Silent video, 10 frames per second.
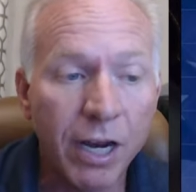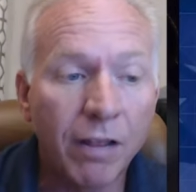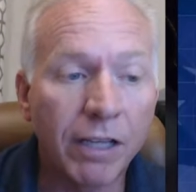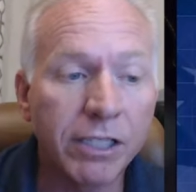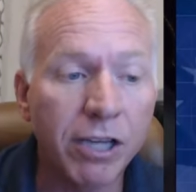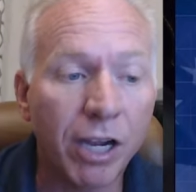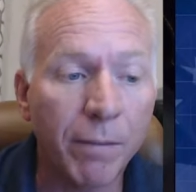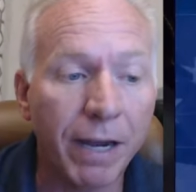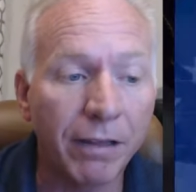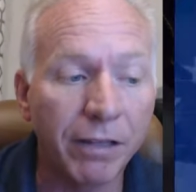Let's talk
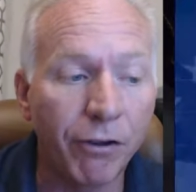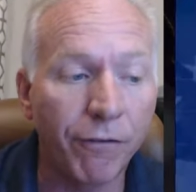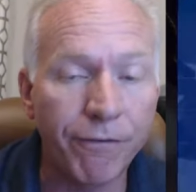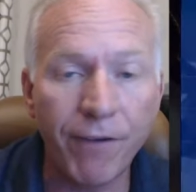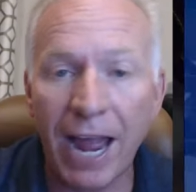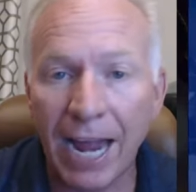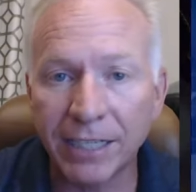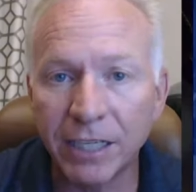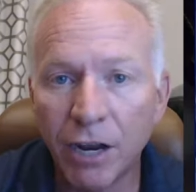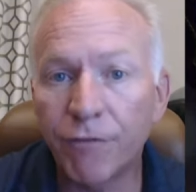about a little
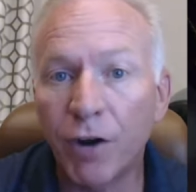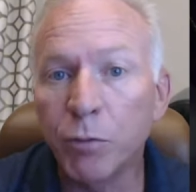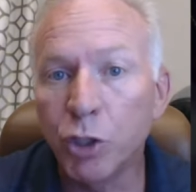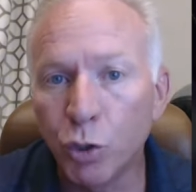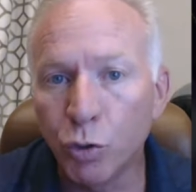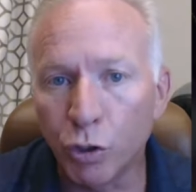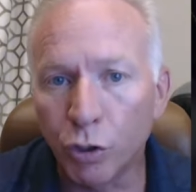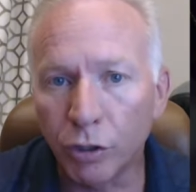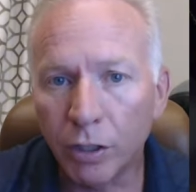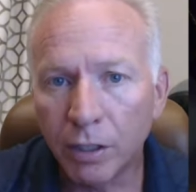fact from
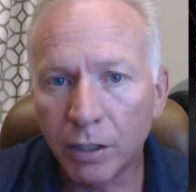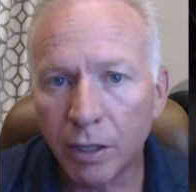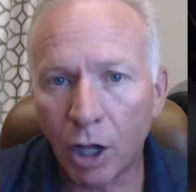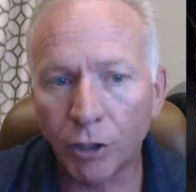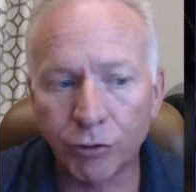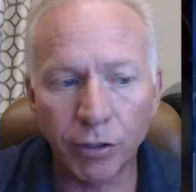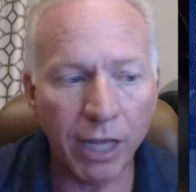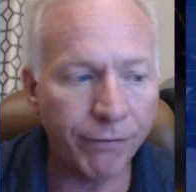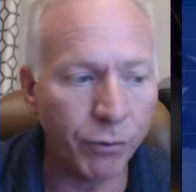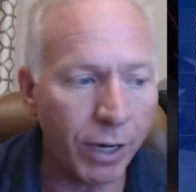Google, ultra
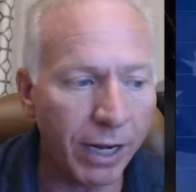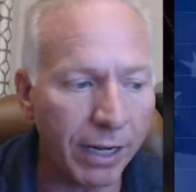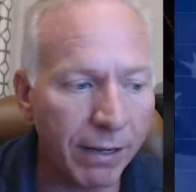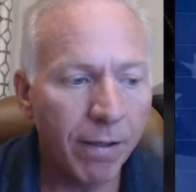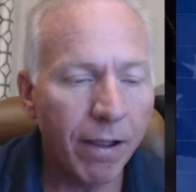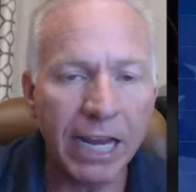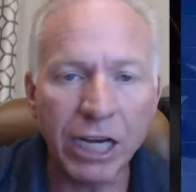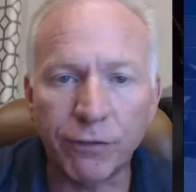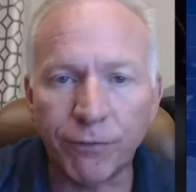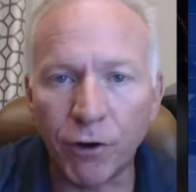left wing. In
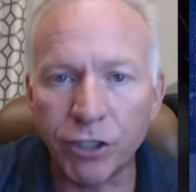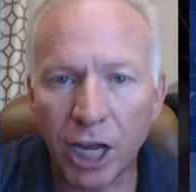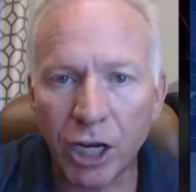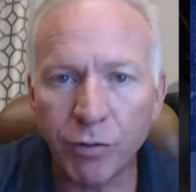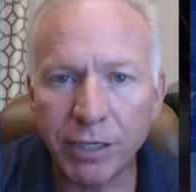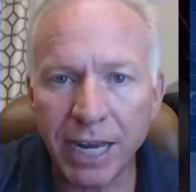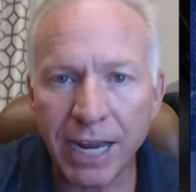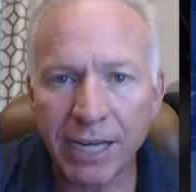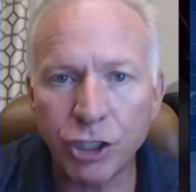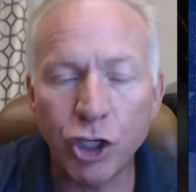his first 100
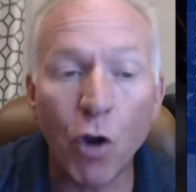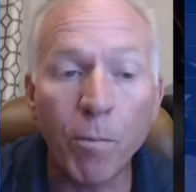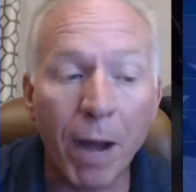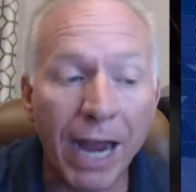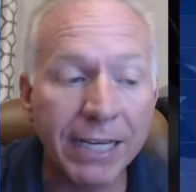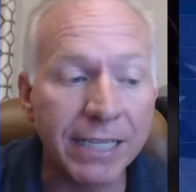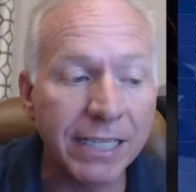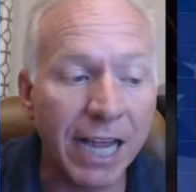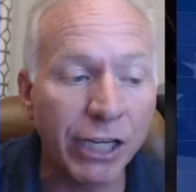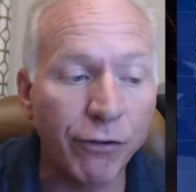days, Joe Biden
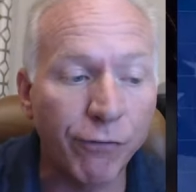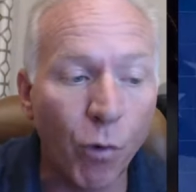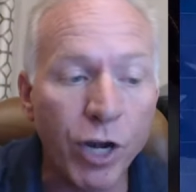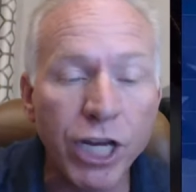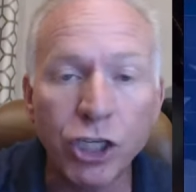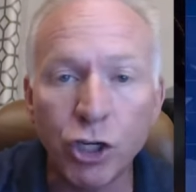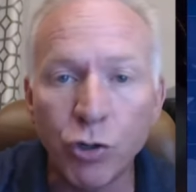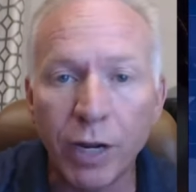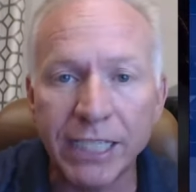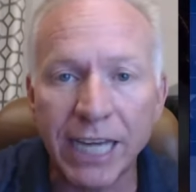signed 42
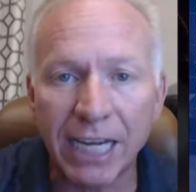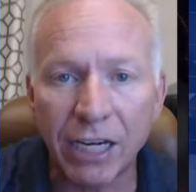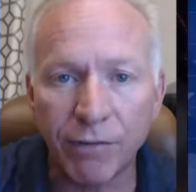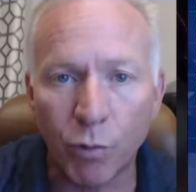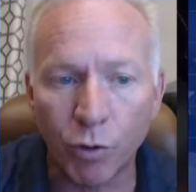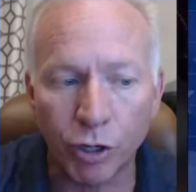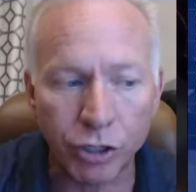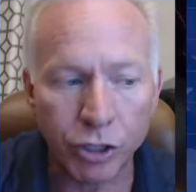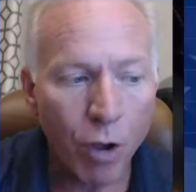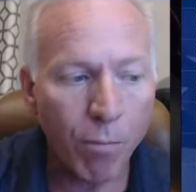executive
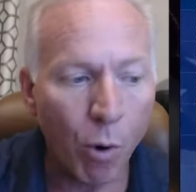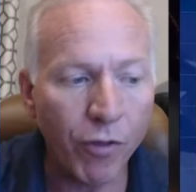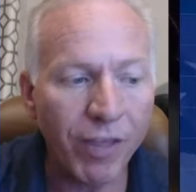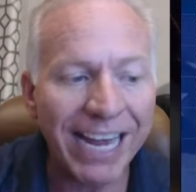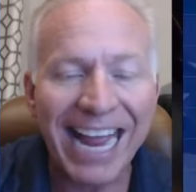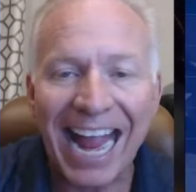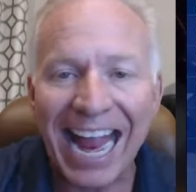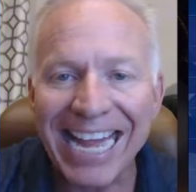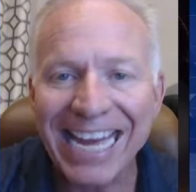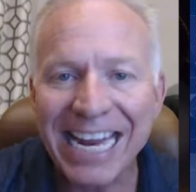orders, more than
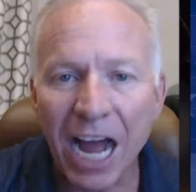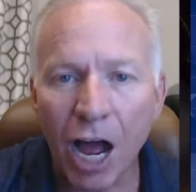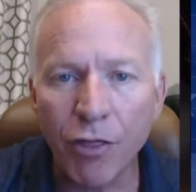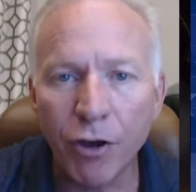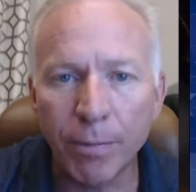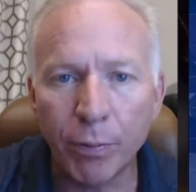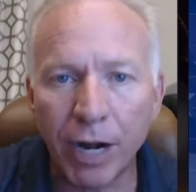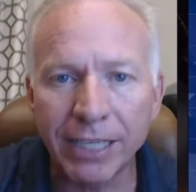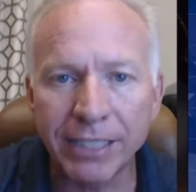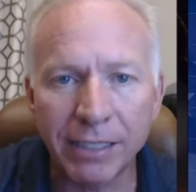any other
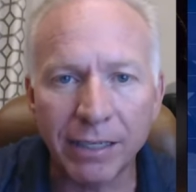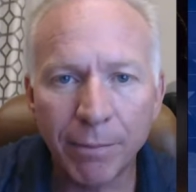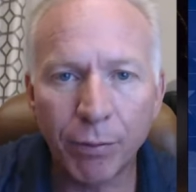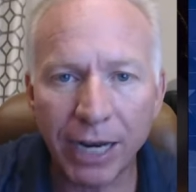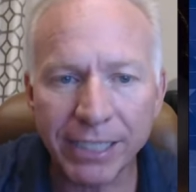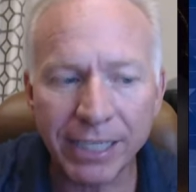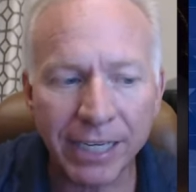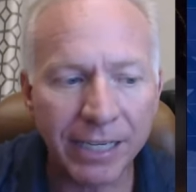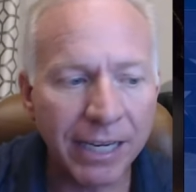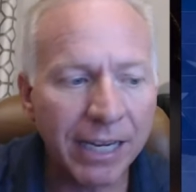pres-
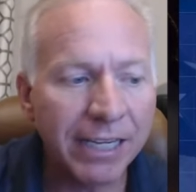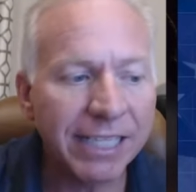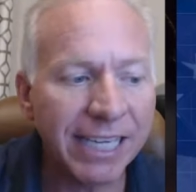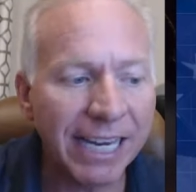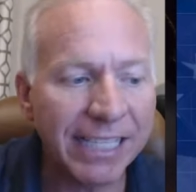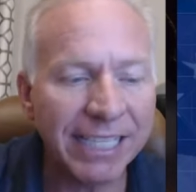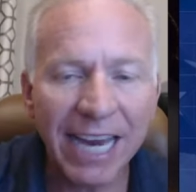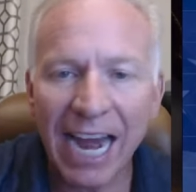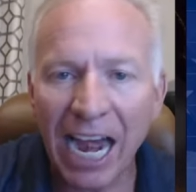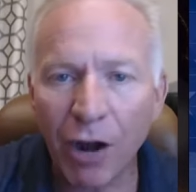president since
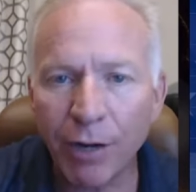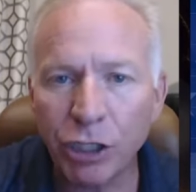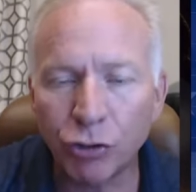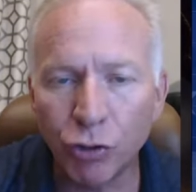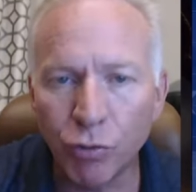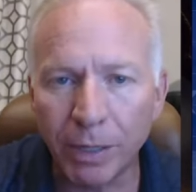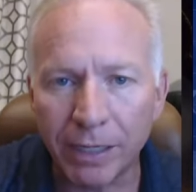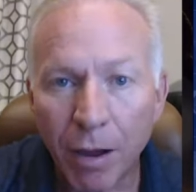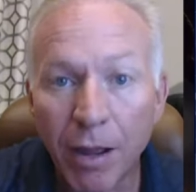Harry Truman.